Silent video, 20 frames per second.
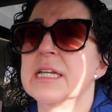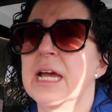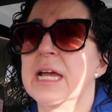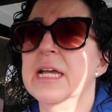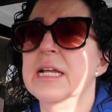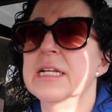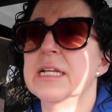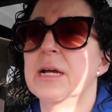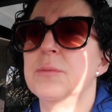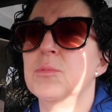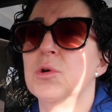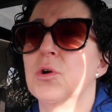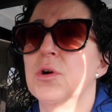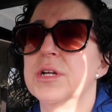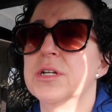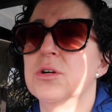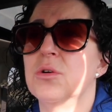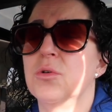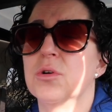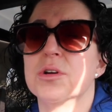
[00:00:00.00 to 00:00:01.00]
Tonight, I'm
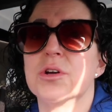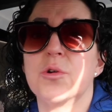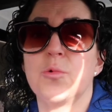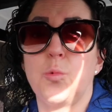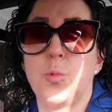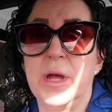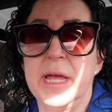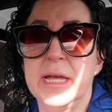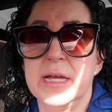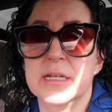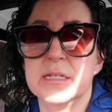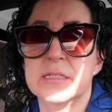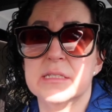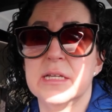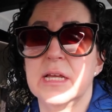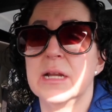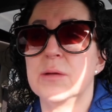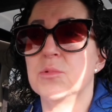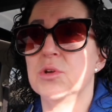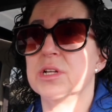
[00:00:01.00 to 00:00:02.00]
going to order
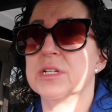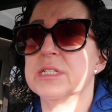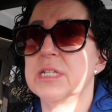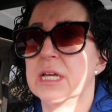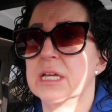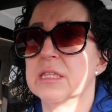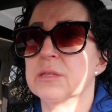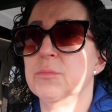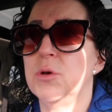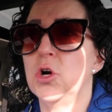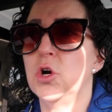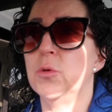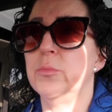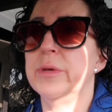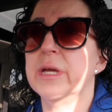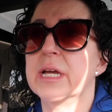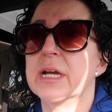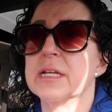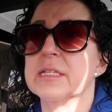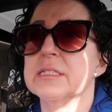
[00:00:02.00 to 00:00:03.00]
wings and I'm gonna take them
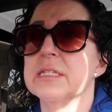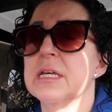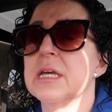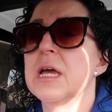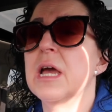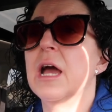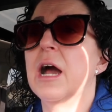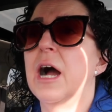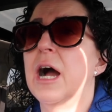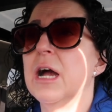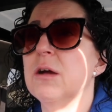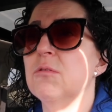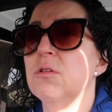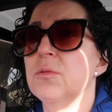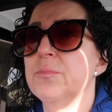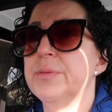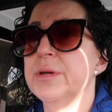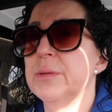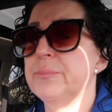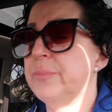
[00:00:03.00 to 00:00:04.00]
home because I
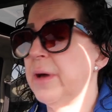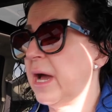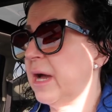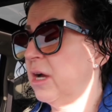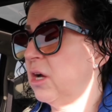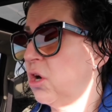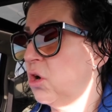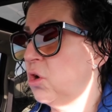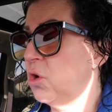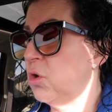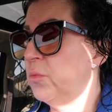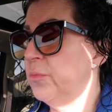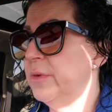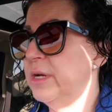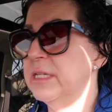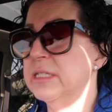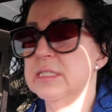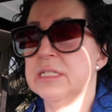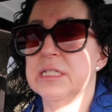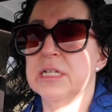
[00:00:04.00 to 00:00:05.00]
won't be back
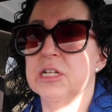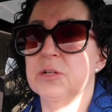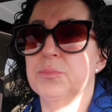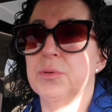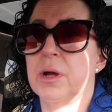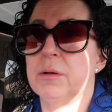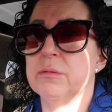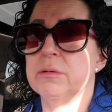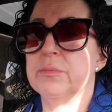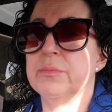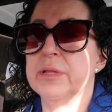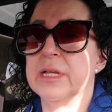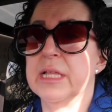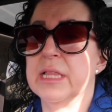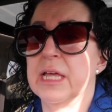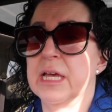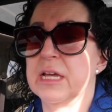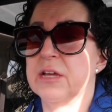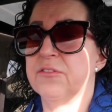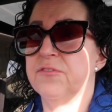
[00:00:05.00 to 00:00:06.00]
home until
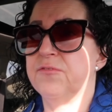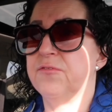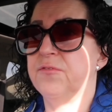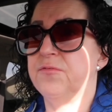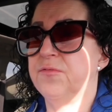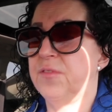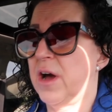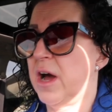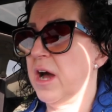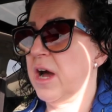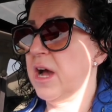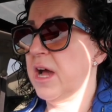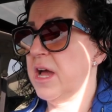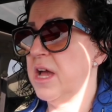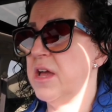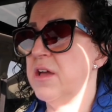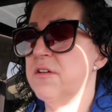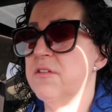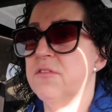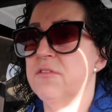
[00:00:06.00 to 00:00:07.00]
probably like
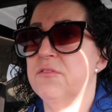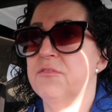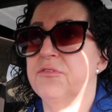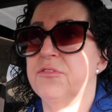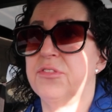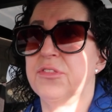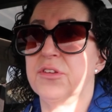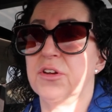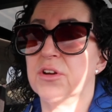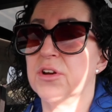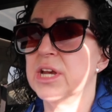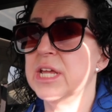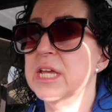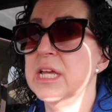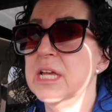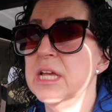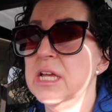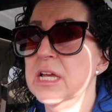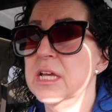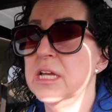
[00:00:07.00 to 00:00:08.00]

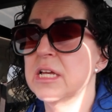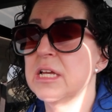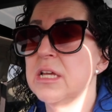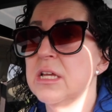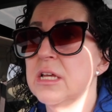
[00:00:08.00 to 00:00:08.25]
5:30,